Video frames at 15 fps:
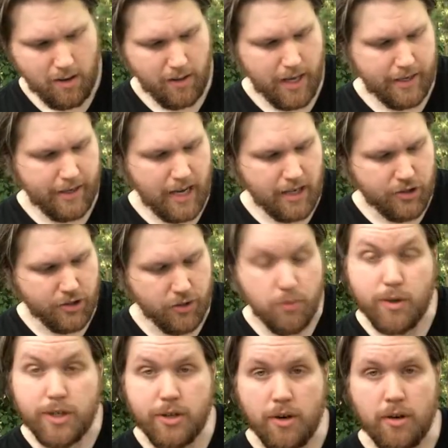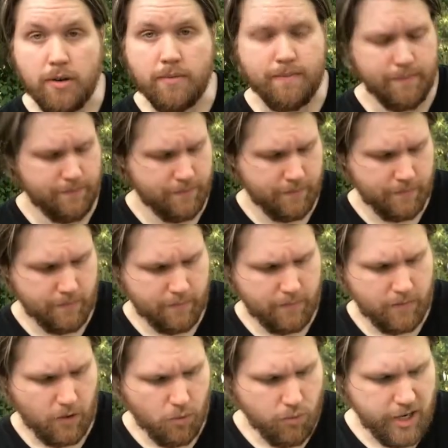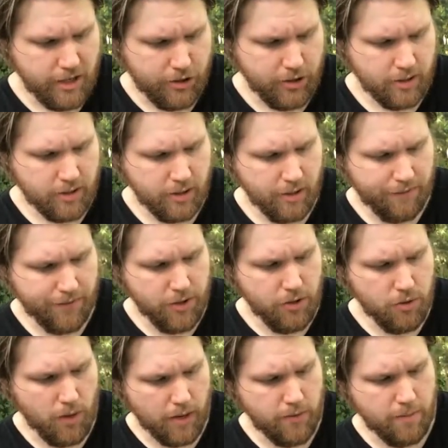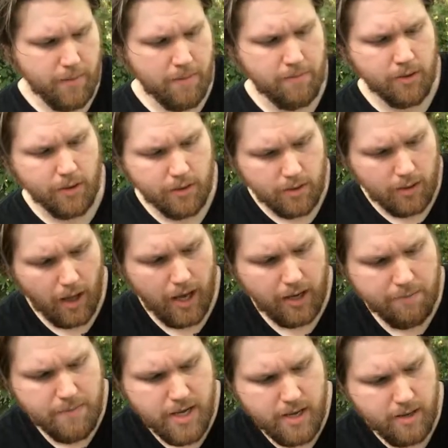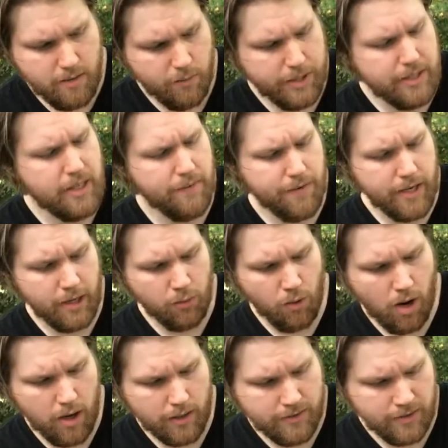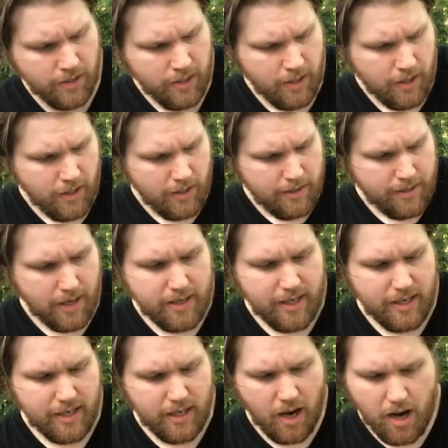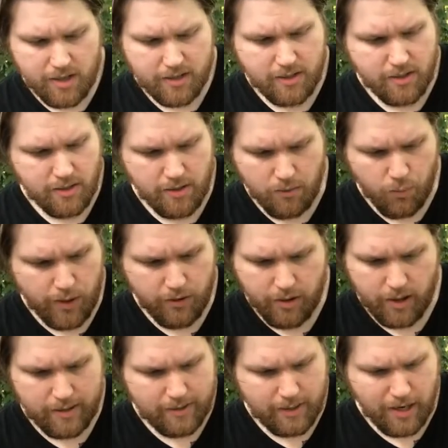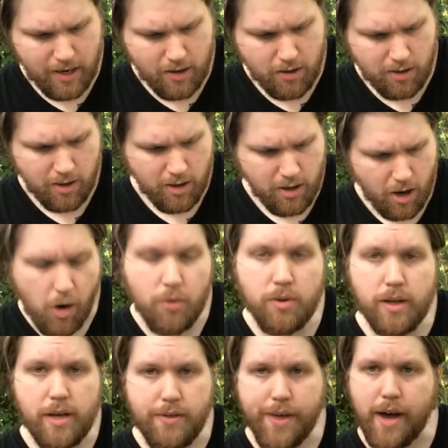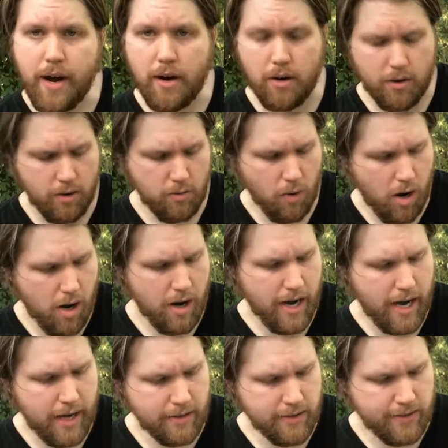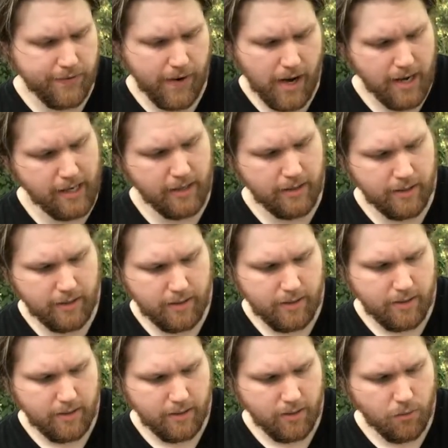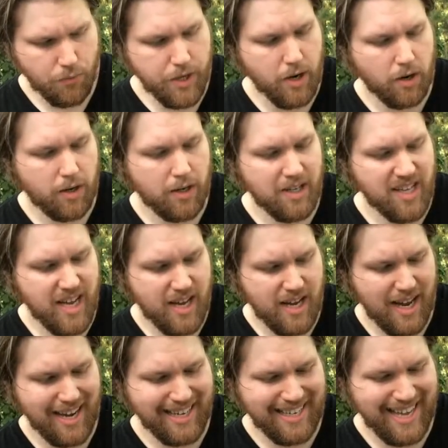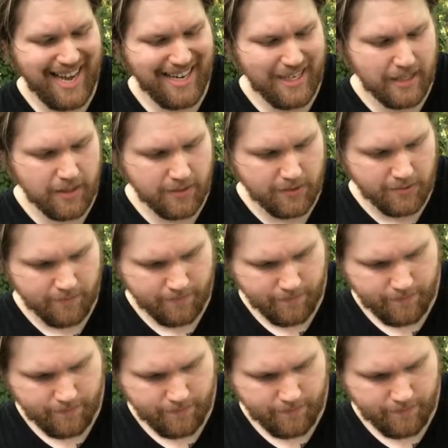Let nature return, reaching to the few I remember like me with divining rods, tugging at husks that will not tear, only there raw hands find. We are clay and kennings.